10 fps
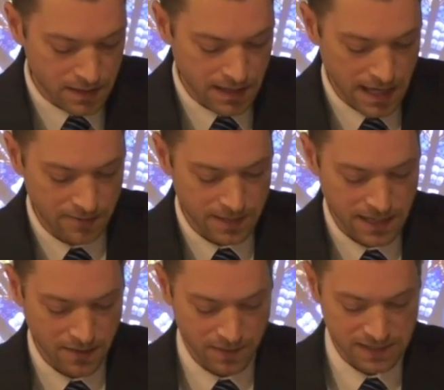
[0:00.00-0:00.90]
came to
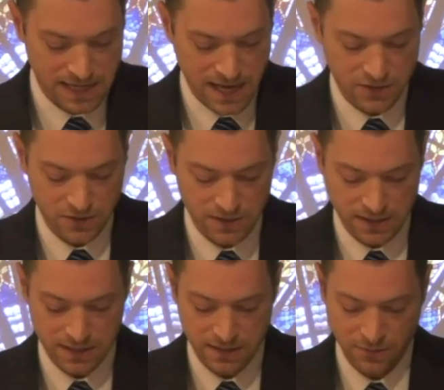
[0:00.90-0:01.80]
him the
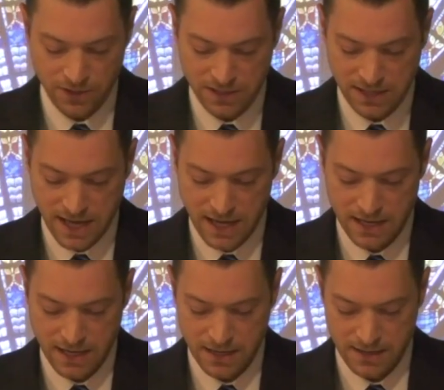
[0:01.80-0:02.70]
Sadducees, which
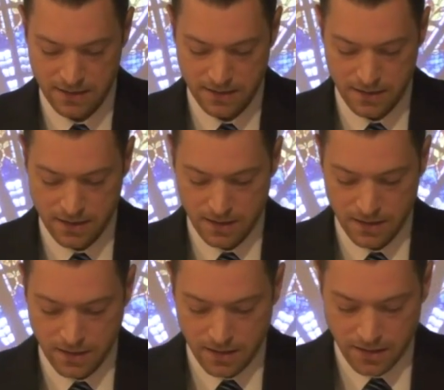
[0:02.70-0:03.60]
said,
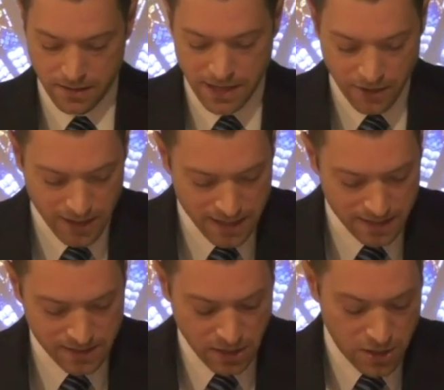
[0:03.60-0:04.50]
There
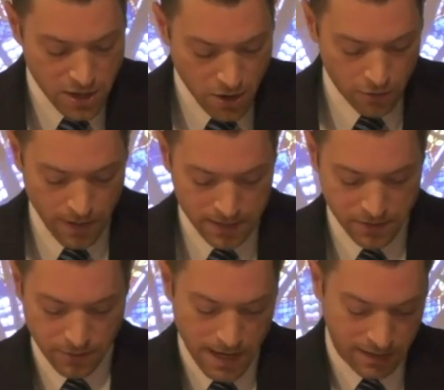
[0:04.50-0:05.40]
is no
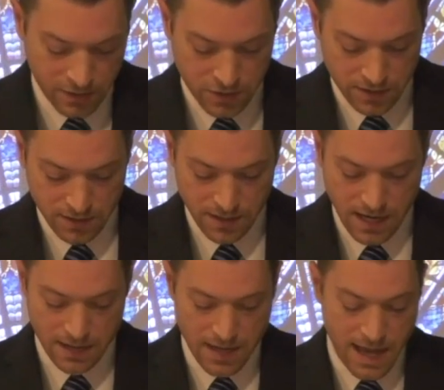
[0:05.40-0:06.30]
resurrection.
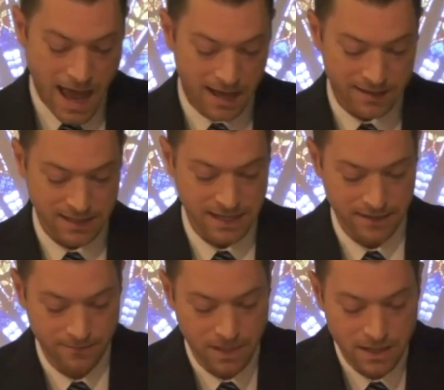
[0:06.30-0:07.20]
And they asked
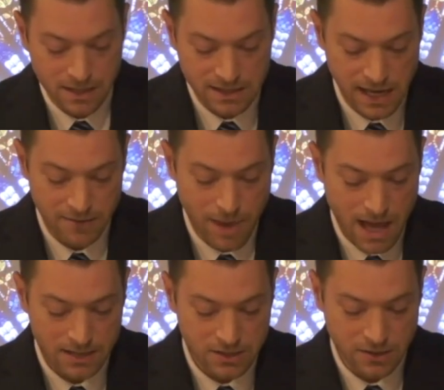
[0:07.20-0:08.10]
him, saying,
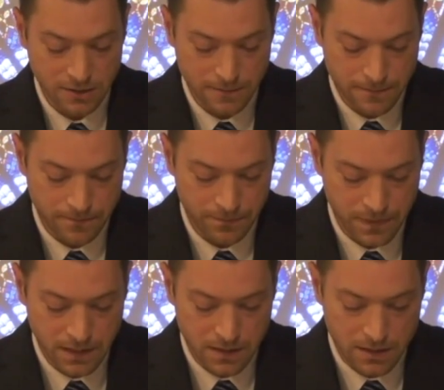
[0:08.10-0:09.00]
Master,
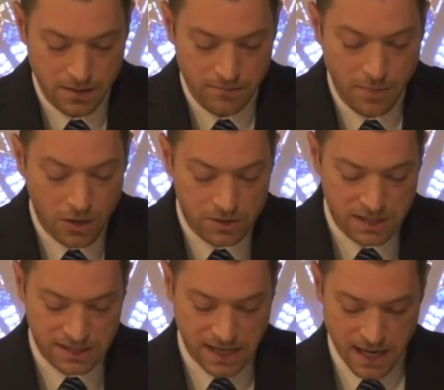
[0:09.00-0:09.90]

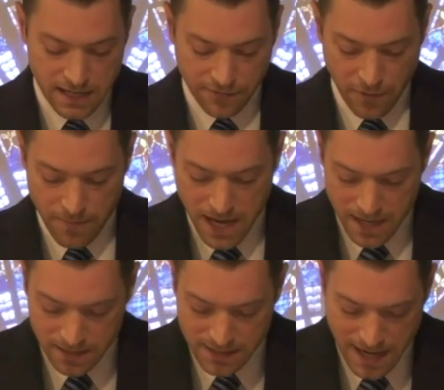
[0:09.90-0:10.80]
Moses said, If a
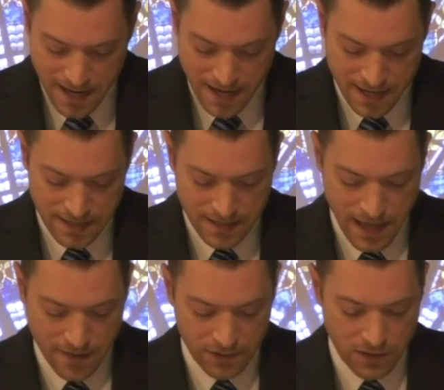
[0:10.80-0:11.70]
man die,
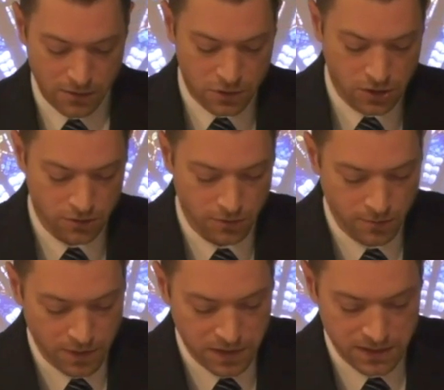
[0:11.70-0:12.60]
having no
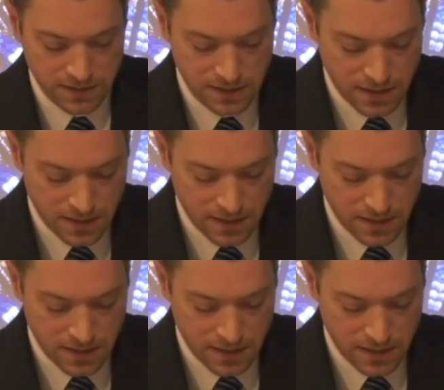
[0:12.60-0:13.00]
children, with his